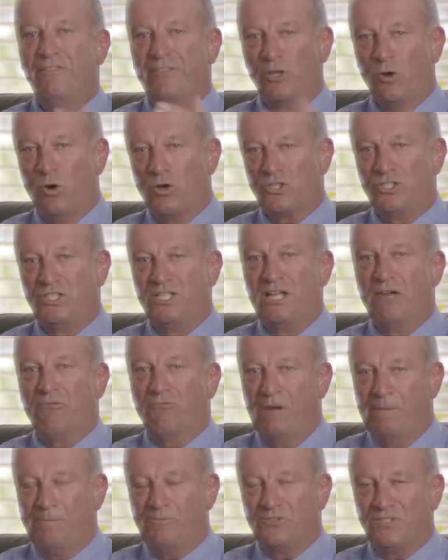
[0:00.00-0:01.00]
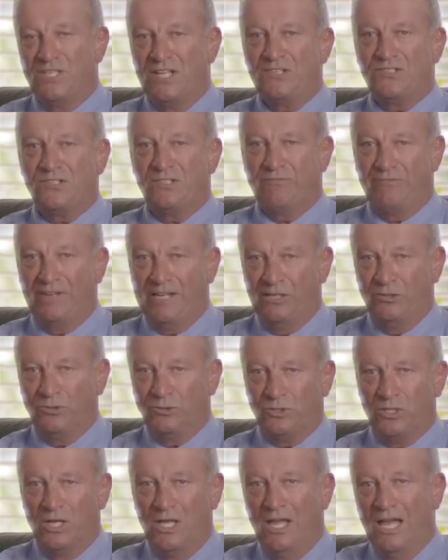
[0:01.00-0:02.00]
The auctioneer represents the
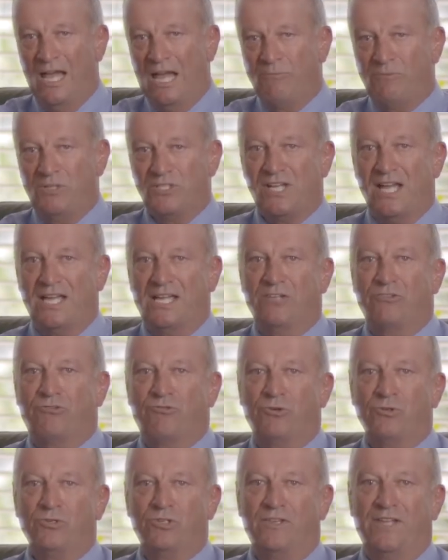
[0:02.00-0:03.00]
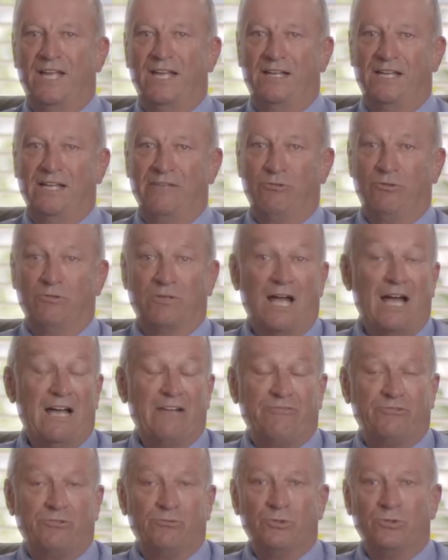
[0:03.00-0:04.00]
vendor and we take it through to that level.
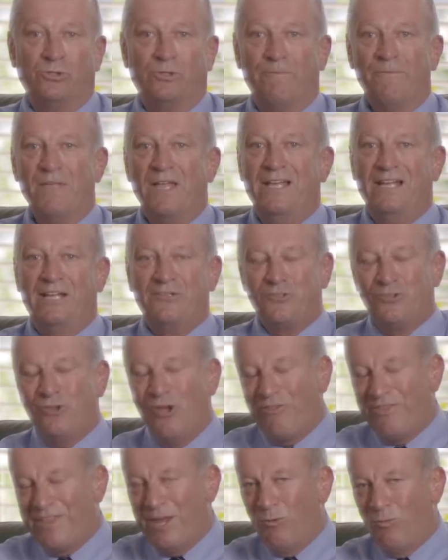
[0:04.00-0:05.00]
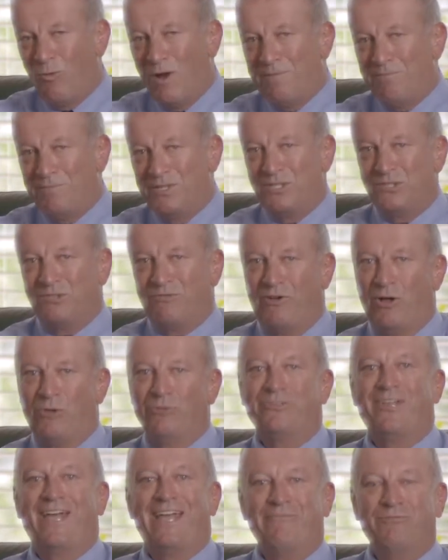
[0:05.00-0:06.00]
After all, it's not that one bidder's
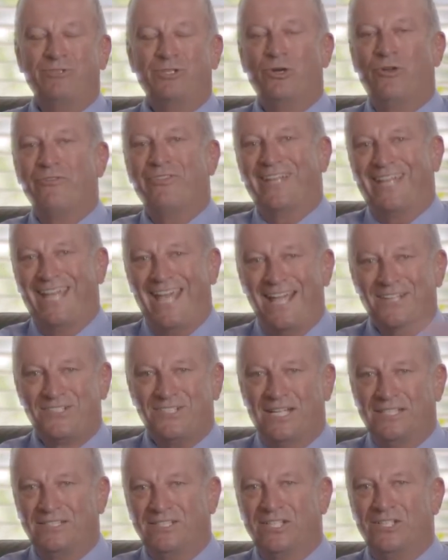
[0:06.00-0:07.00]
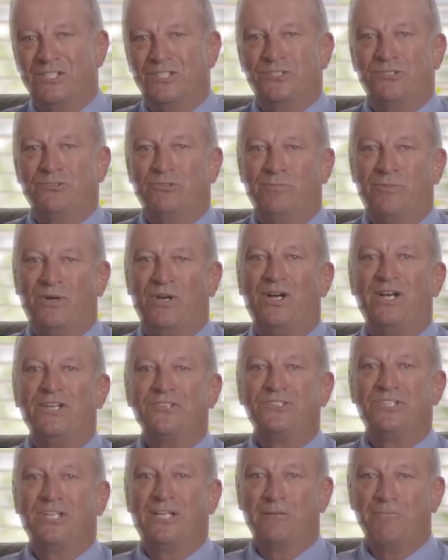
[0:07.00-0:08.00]
fault they haven't got the cash unconditional buyers
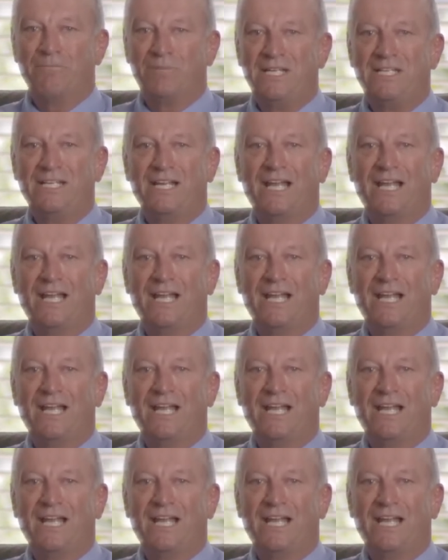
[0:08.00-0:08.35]
to compete